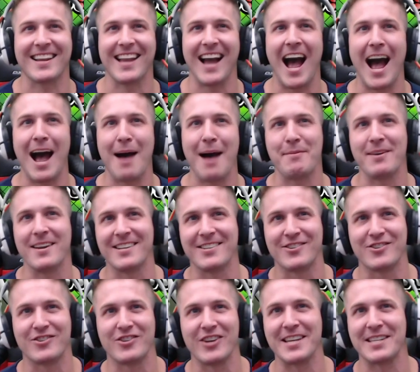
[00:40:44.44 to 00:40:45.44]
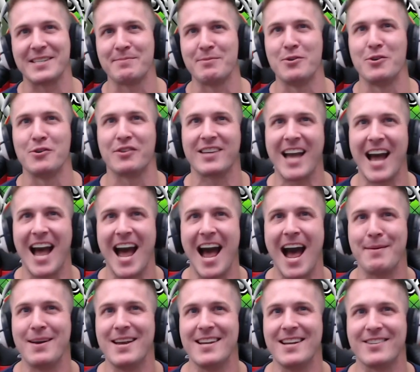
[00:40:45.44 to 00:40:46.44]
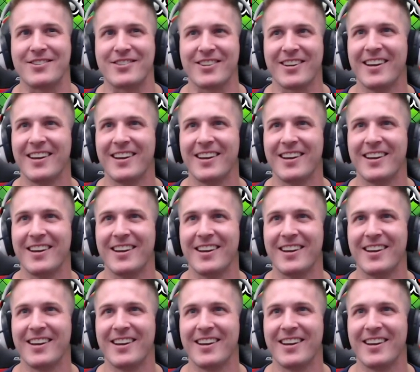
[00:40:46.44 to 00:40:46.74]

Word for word: Garbage, J Smooth. Garbage!